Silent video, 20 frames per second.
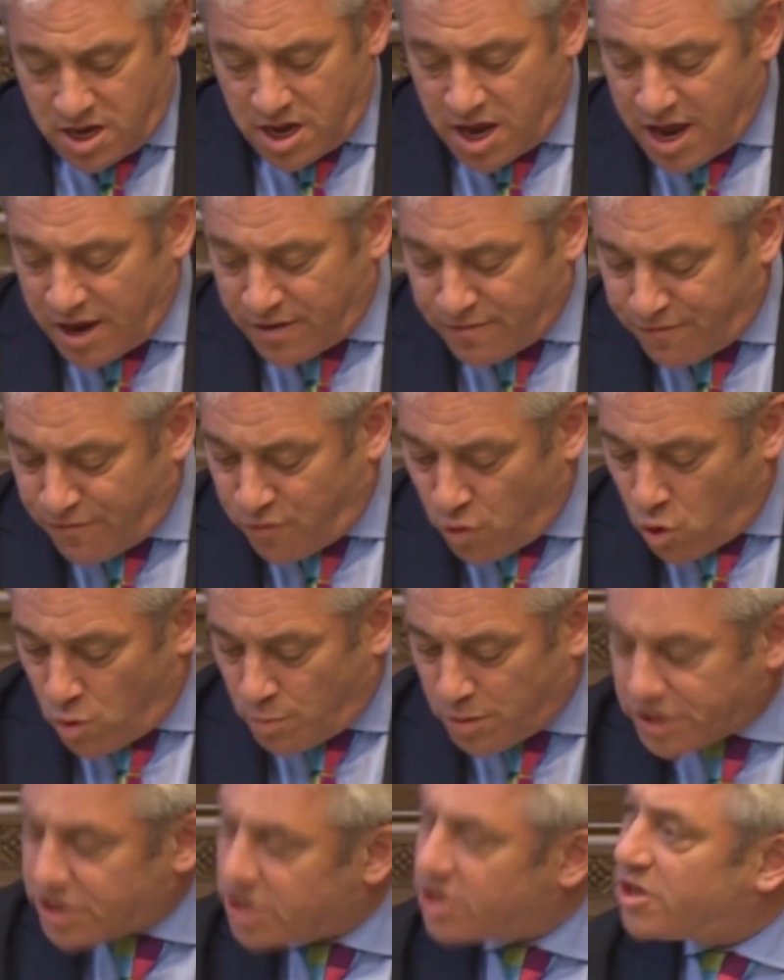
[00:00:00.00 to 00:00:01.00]
and
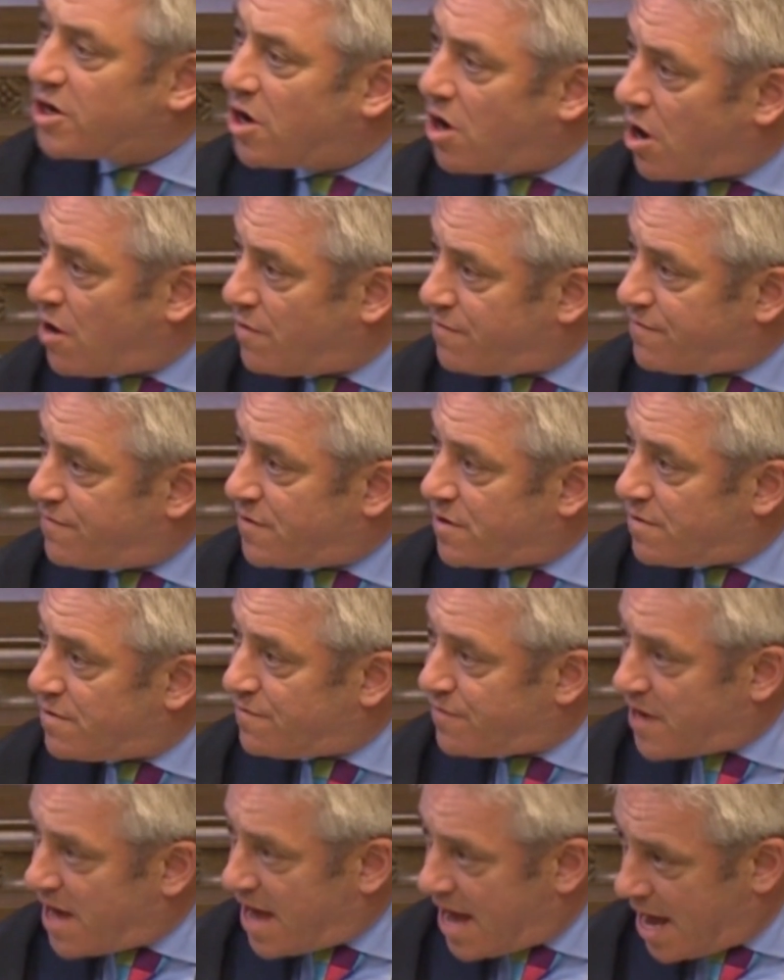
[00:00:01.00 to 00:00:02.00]
former staff
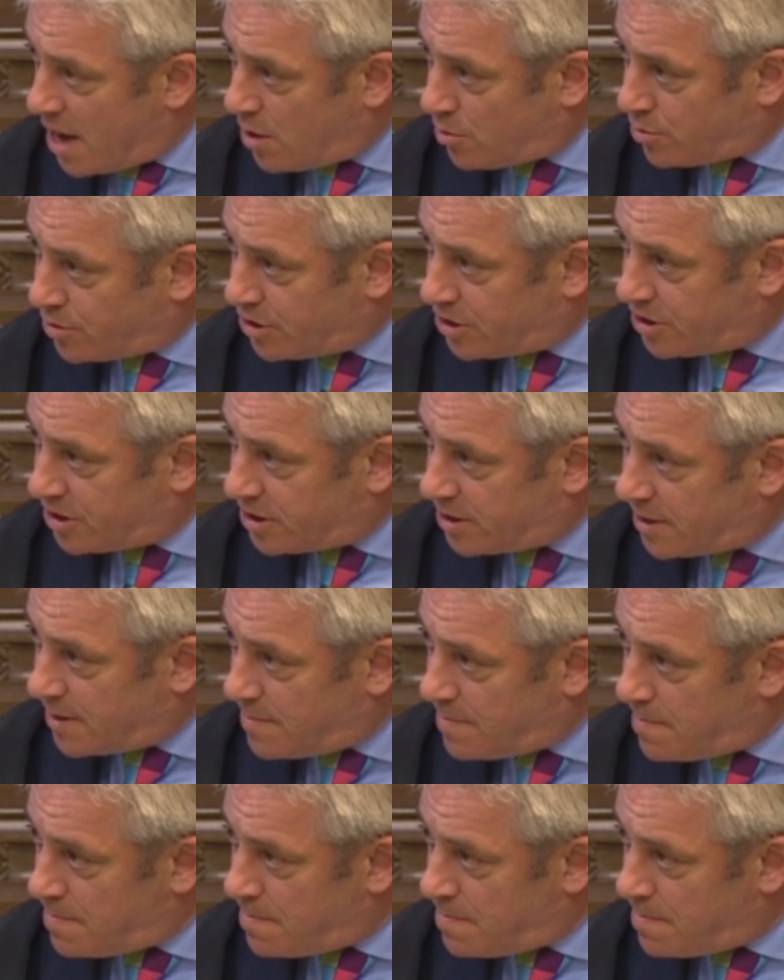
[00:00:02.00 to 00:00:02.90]
of the House.